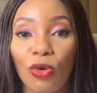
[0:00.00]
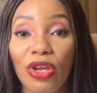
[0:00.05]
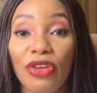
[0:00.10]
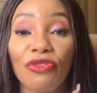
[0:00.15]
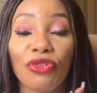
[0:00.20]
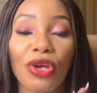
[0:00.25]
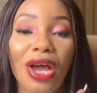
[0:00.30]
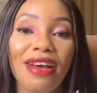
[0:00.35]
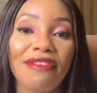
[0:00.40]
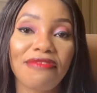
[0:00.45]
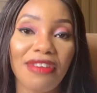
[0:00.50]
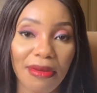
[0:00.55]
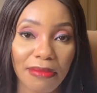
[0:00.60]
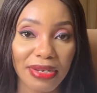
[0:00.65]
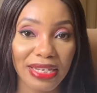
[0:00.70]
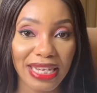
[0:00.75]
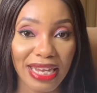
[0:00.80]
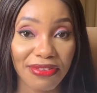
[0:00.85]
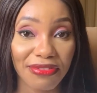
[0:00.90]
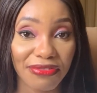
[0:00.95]
If you have
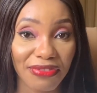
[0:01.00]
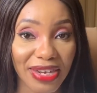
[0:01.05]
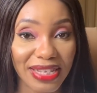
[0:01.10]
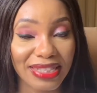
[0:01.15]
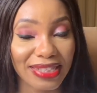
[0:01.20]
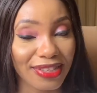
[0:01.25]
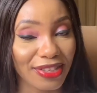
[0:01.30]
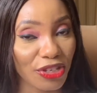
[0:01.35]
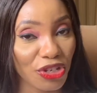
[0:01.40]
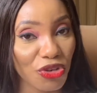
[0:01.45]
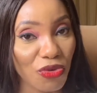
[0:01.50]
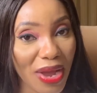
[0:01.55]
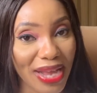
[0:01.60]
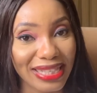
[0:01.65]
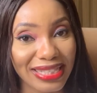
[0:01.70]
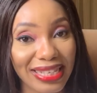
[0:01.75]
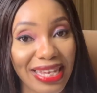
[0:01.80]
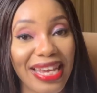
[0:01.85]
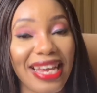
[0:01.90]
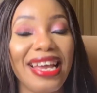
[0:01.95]
family and friends in the
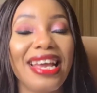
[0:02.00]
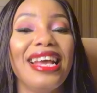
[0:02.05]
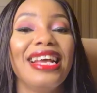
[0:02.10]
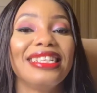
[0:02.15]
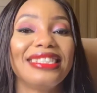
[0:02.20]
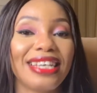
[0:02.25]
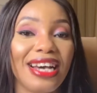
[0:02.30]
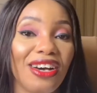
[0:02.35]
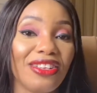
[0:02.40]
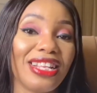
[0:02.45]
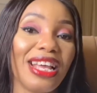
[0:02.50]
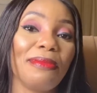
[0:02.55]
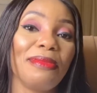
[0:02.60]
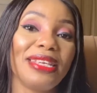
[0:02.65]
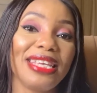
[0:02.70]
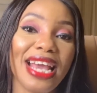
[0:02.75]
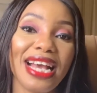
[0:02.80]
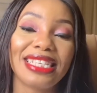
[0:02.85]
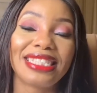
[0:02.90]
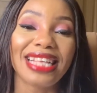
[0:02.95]
USA, tell
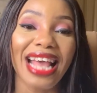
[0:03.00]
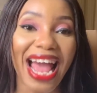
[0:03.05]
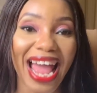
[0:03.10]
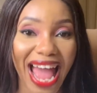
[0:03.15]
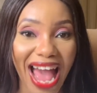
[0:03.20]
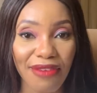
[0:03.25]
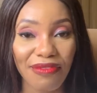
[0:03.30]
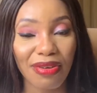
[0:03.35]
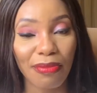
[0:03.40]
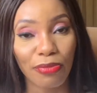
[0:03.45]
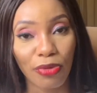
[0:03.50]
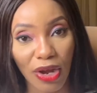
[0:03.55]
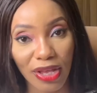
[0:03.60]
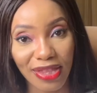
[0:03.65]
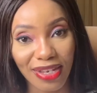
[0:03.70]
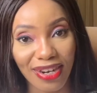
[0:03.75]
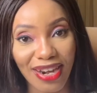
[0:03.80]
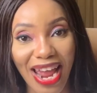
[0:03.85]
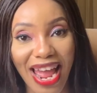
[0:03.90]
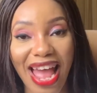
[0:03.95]
them, yes, I have a
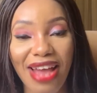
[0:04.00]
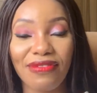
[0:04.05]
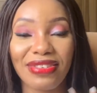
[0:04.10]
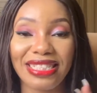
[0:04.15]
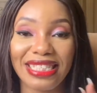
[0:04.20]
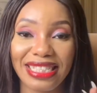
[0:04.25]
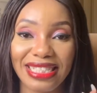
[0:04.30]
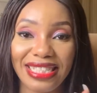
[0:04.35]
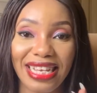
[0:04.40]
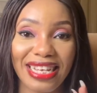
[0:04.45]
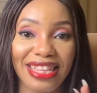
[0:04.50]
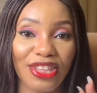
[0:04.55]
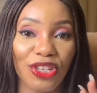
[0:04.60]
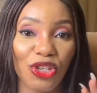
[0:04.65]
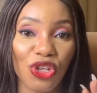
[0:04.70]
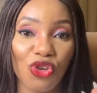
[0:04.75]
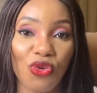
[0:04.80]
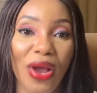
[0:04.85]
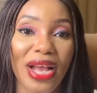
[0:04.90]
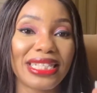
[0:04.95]
brother, I have a sister in the
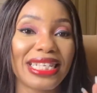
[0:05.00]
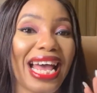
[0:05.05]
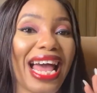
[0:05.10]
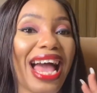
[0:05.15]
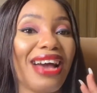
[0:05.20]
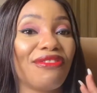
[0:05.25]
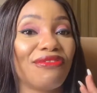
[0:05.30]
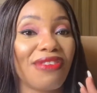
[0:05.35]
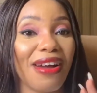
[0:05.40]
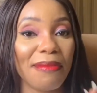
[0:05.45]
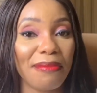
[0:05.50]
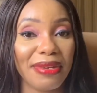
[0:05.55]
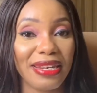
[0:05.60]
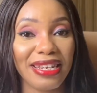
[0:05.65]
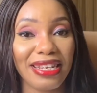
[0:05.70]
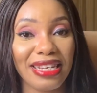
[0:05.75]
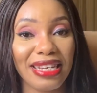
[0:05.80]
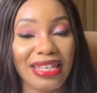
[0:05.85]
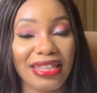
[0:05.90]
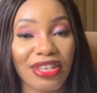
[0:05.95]
US, I have
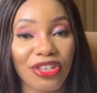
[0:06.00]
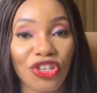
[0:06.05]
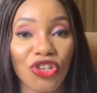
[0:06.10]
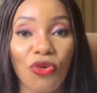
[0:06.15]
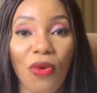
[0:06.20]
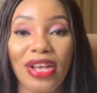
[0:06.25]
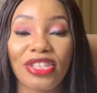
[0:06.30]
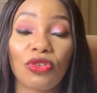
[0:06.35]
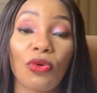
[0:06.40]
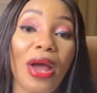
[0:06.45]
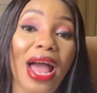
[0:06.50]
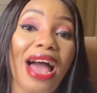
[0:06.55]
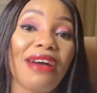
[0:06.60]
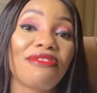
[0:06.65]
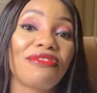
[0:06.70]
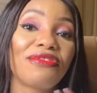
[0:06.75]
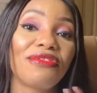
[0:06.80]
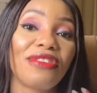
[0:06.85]
family in the US, or I have